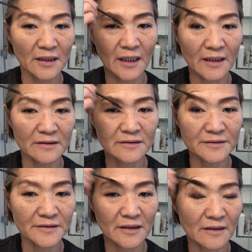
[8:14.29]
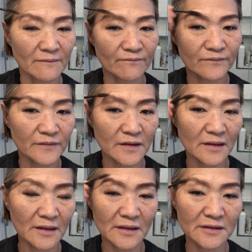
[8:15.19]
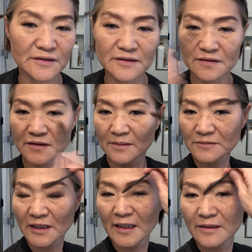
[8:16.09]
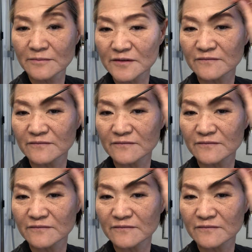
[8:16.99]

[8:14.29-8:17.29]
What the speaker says: and it sometimes